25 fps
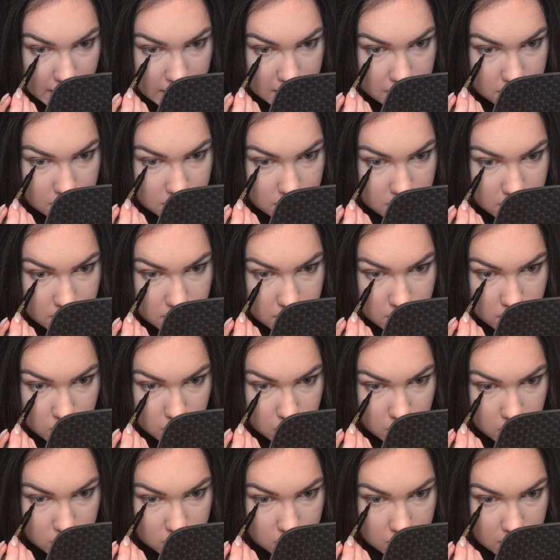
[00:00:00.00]
eyeliner in
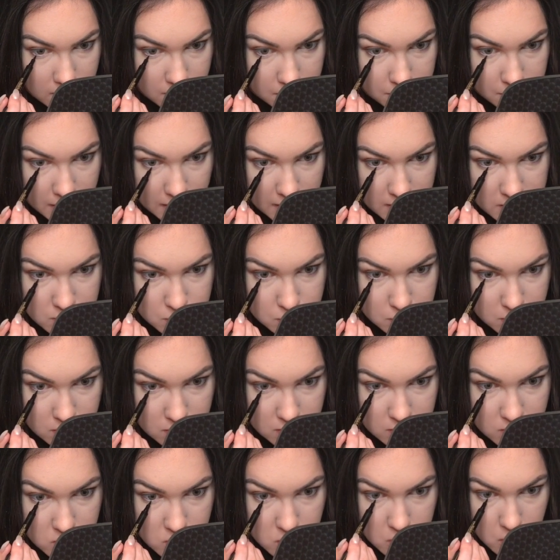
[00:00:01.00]
their waterline, but I just
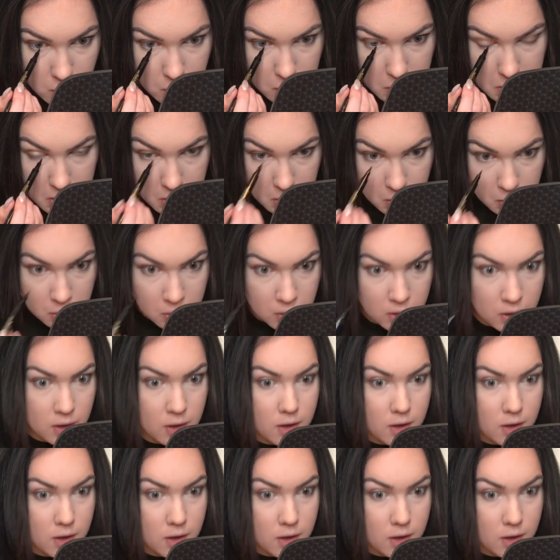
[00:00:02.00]
wanted to show you